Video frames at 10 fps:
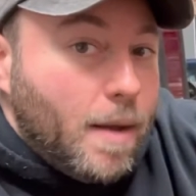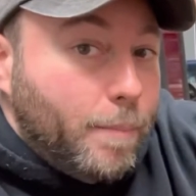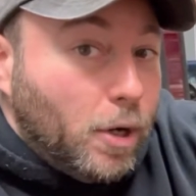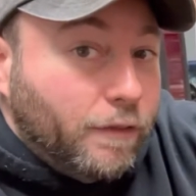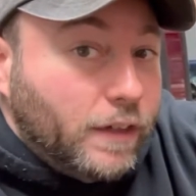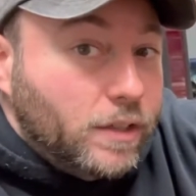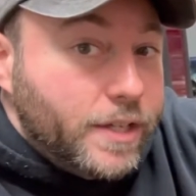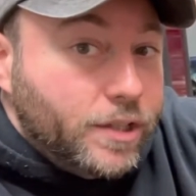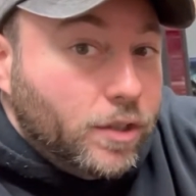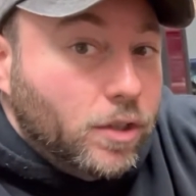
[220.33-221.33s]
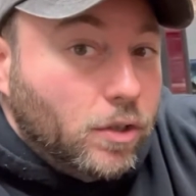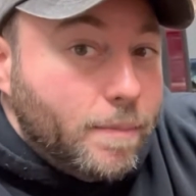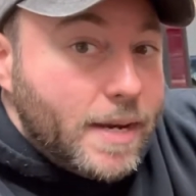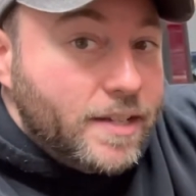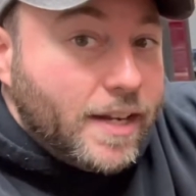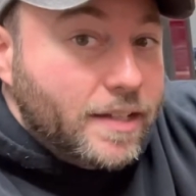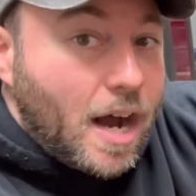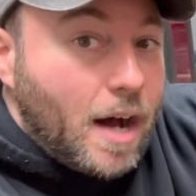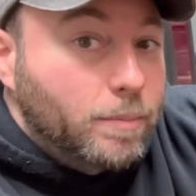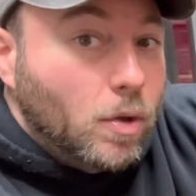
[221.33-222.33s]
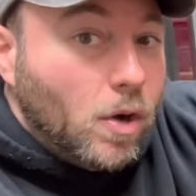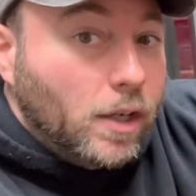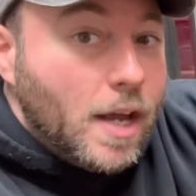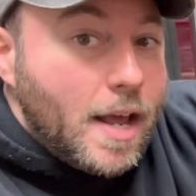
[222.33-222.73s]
perfectly circle. It means that it's oblong.